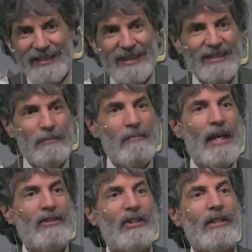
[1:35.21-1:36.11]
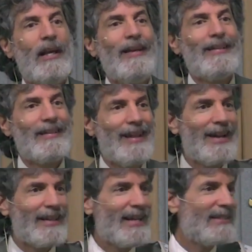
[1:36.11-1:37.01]
It doesn't mention
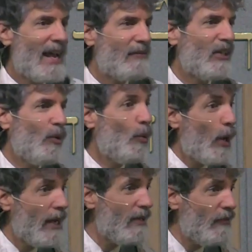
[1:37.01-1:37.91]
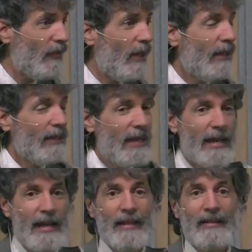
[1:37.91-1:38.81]
Lot as having a wife
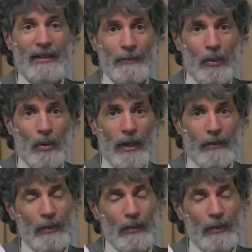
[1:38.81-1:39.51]
yet at this point.